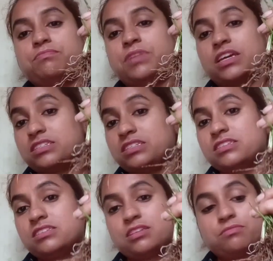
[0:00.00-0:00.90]
plucked
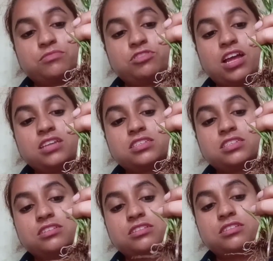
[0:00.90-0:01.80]
some
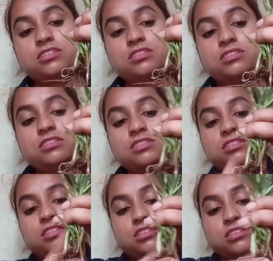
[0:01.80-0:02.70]
grass,
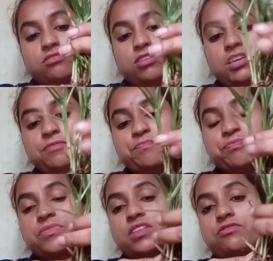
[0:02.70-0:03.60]
okay,
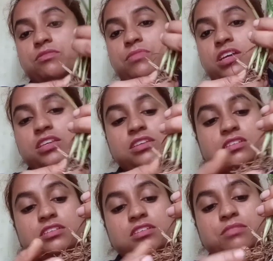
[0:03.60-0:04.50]
from my
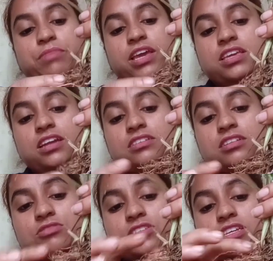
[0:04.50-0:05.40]
backyard.
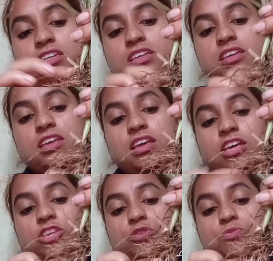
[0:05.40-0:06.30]
Now see,
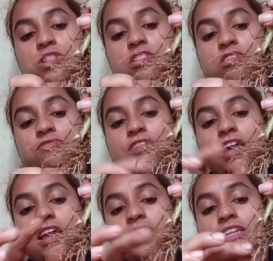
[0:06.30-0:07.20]
you will not
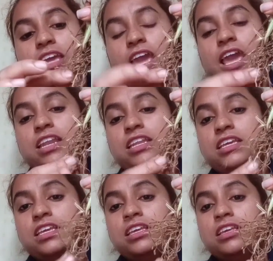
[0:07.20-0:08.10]
find
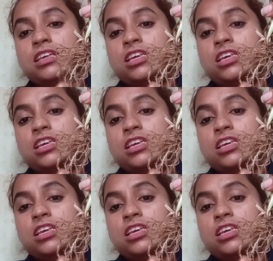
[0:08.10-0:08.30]
any